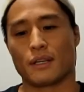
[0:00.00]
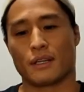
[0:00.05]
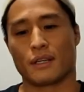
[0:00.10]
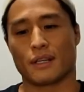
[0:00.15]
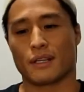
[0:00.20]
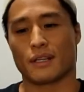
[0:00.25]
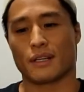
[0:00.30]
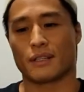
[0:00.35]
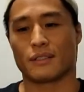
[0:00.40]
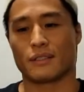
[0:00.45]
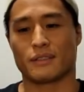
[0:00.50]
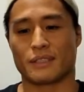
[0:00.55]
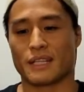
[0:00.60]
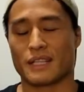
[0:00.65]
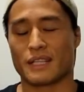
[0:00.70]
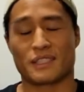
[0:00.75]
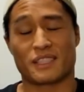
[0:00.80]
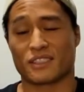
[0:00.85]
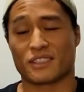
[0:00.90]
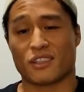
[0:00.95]
and yeah,
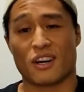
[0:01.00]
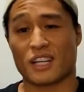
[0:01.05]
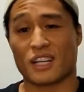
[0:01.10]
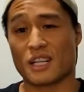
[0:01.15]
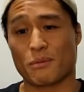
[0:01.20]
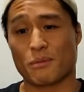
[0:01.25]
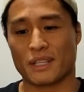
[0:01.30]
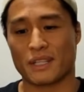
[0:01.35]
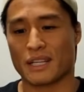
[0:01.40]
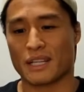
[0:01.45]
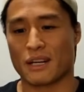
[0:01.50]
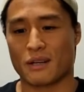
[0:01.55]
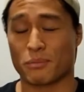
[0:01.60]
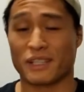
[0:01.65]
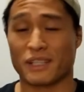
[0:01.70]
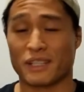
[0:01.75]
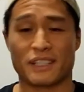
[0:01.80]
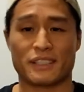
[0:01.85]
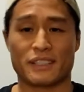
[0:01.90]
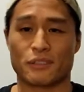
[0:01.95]
it's just all coming out,
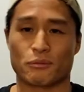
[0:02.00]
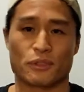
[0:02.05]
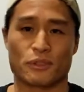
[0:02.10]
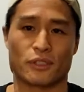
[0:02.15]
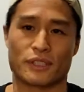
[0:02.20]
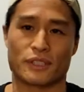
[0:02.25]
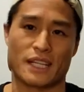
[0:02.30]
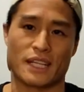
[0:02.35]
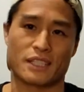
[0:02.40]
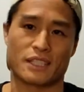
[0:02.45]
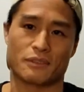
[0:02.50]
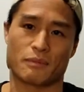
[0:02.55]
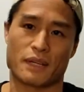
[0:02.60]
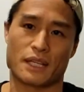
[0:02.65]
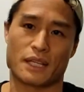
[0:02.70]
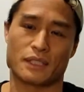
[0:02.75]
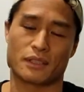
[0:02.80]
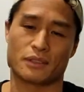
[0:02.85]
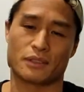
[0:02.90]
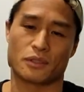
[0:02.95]
blending real nice,
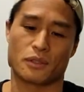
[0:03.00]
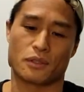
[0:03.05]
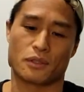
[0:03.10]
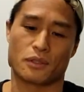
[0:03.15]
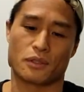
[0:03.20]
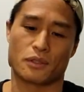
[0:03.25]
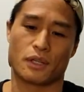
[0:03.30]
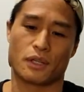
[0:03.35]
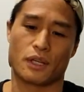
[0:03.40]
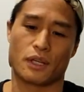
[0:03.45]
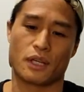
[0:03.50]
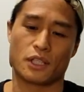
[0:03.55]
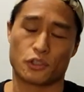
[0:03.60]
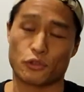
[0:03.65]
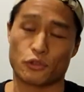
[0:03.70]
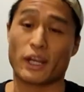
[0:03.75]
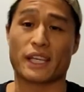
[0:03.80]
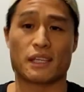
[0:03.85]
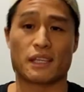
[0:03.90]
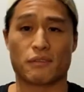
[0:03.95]
man. So
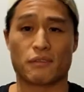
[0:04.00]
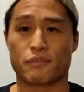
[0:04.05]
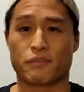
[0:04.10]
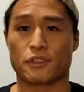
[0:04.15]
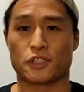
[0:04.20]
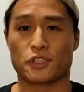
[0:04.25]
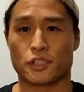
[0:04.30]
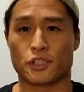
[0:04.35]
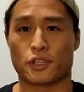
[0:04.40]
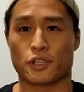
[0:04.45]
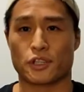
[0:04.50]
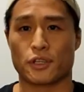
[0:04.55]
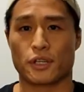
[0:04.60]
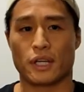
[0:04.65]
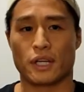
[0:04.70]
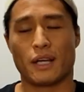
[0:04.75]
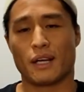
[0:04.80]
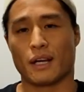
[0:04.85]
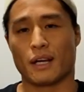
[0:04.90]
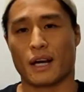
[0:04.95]
striking for sure.
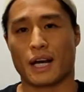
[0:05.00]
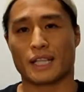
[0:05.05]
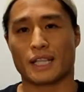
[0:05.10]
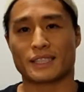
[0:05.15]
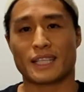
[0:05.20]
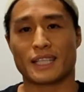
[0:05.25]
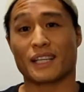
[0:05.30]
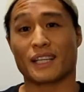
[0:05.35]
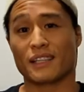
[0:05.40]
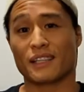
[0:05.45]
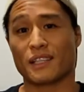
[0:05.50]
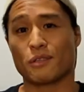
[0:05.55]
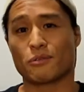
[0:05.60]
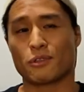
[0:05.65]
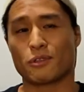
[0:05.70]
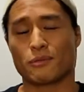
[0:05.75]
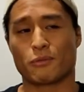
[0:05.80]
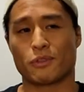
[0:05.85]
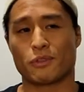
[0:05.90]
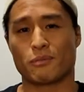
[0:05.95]
Uh, second thing would,
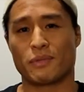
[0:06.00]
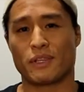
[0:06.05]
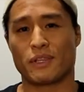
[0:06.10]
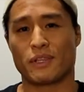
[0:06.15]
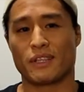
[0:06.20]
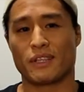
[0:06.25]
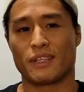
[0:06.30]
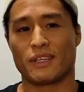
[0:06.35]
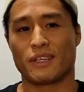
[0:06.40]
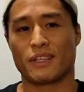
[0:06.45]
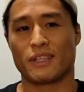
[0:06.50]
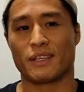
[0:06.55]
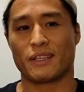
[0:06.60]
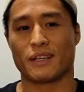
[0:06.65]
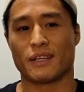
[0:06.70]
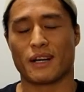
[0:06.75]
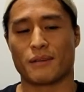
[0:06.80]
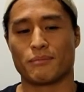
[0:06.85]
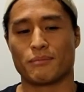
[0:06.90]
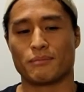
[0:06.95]
would be the
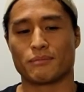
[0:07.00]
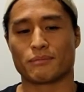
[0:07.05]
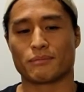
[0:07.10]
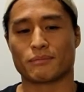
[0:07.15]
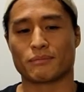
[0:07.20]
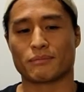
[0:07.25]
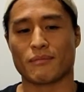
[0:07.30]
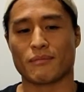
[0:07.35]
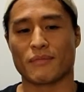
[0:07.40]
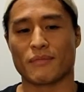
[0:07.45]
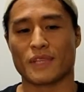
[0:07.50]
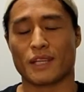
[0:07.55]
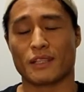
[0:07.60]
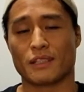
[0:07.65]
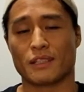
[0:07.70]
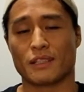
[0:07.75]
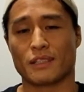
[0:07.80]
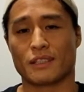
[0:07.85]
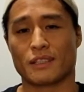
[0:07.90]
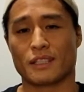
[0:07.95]
um,
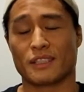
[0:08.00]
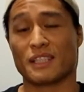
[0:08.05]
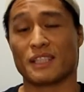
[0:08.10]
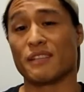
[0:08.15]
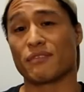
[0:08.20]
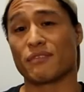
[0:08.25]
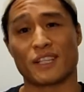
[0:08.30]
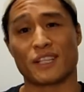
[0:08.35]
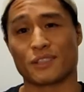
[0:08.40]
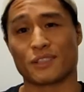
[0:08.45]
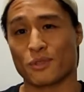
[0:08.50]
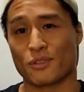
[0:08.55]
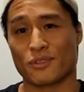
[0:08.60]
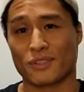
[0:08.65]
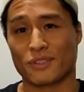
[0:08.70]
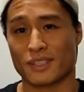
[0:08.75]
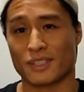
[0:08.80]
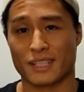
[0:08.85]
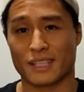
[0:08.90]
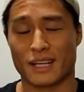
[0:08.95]
the defense, bro.
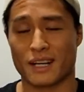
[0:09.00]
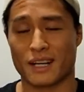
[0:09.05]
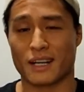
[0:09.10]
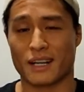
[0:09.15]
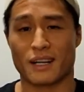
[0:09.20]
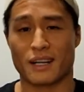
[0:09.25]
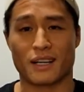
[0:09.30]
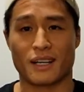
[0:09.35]
Uh,